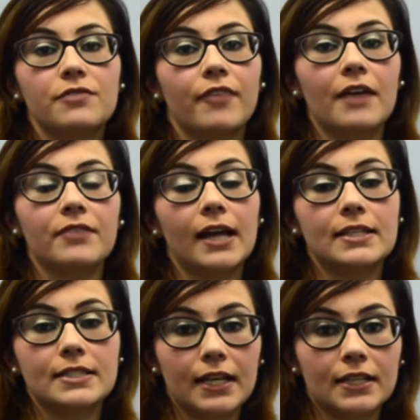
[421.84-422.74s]

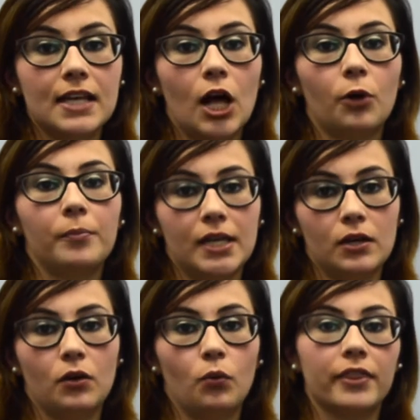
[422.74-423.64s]
596 helped me
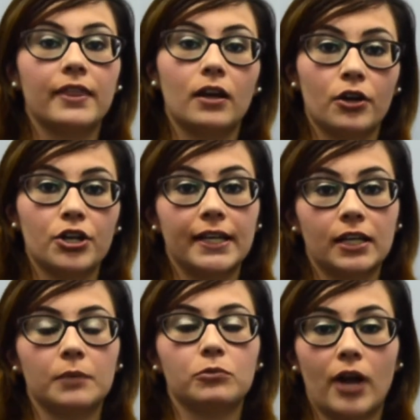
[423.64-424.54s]
with the earned
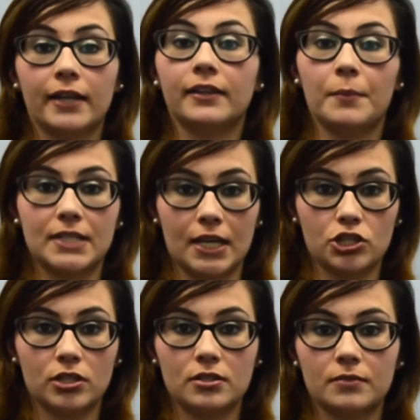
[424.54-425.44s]
income credit
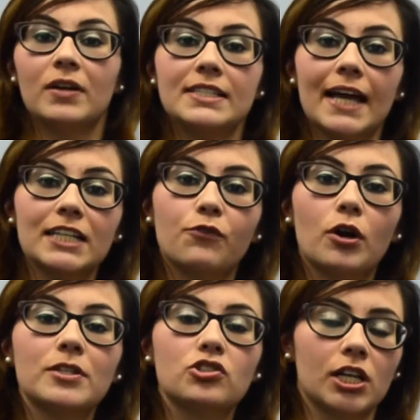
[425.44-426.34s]
limitations. Tax form
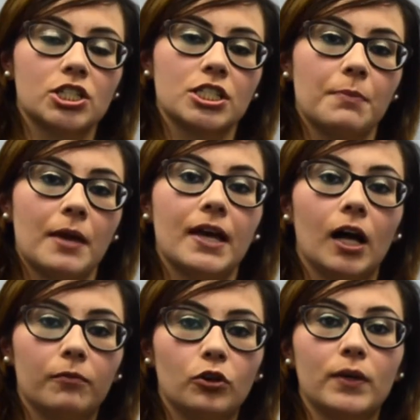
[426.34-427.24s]
instructions may be
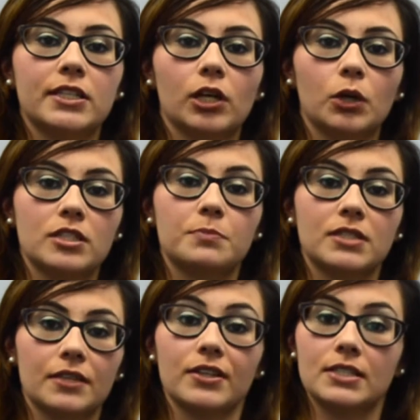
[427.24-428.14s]
helpful when dealing with
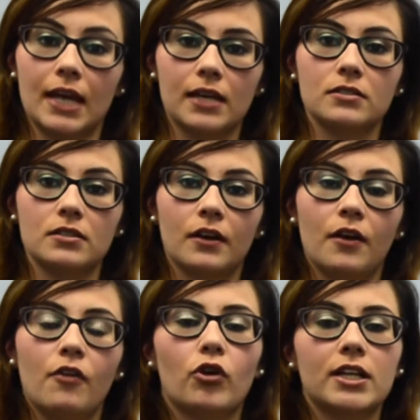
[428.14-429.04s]
specific states.
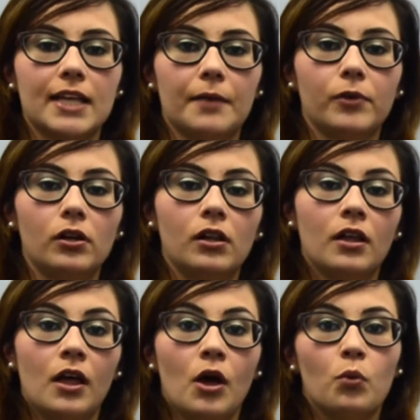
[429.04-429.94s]
For example,
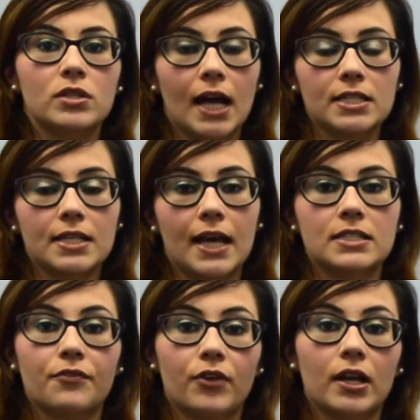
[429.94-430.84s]
Wisconsin has
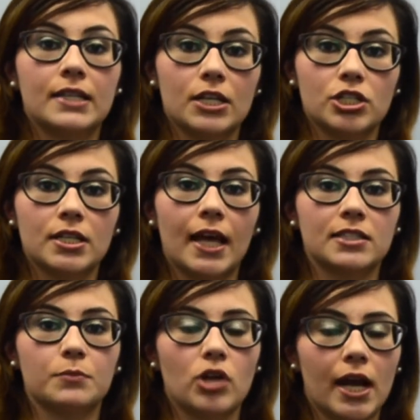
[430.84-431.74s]
different addition and
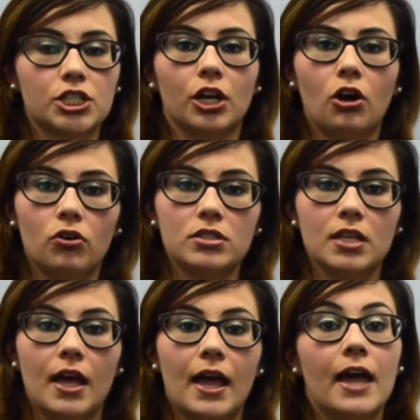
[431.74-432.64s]
subtraction codes,
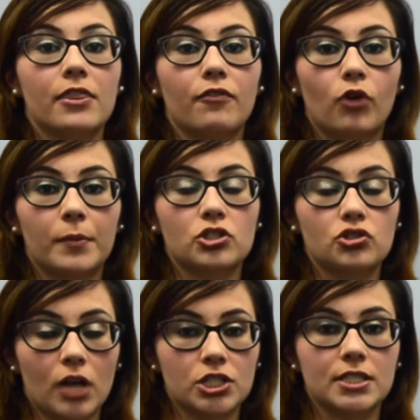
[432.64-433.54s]
and the form
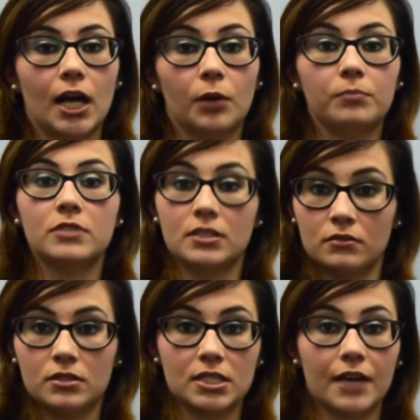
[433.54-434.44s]
instructions help
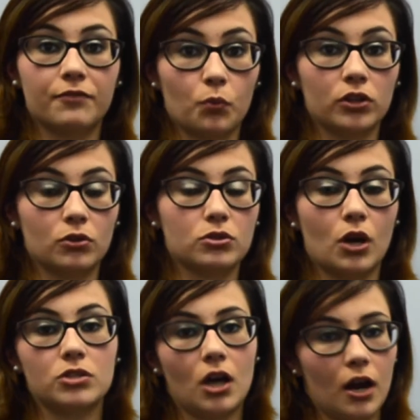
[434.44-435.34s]
decipher what those
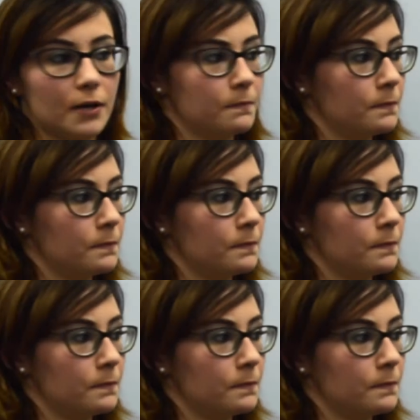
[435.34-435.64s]
codes are.